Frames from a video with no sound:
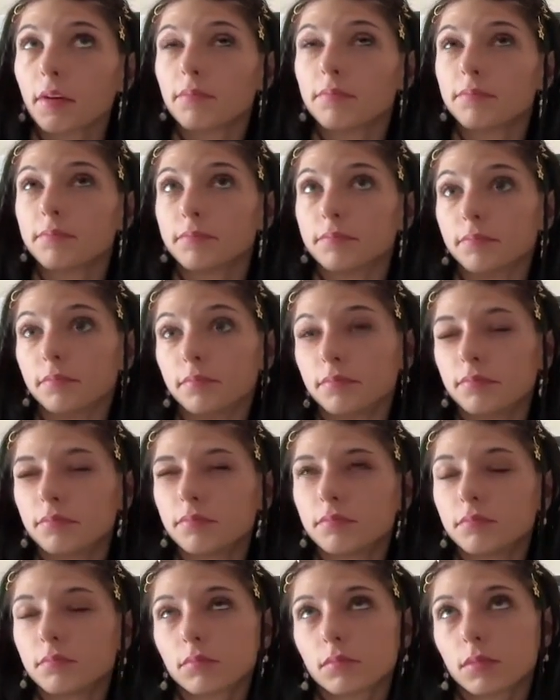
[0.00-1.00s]

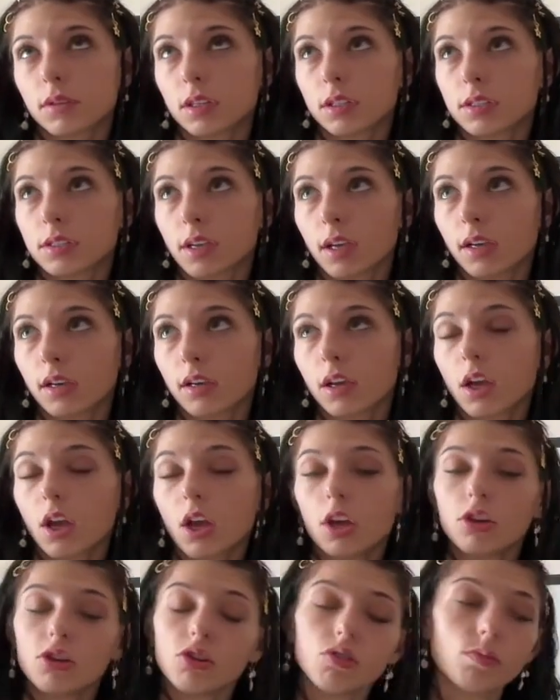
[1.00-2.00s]
let's think.
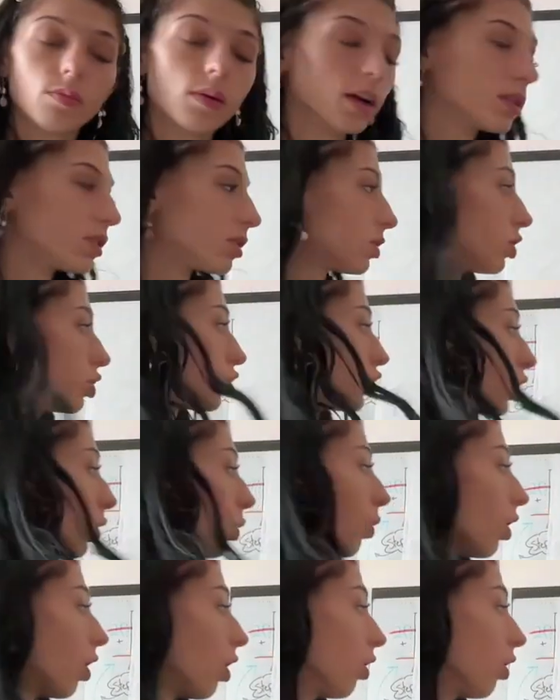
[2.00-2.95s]
You must show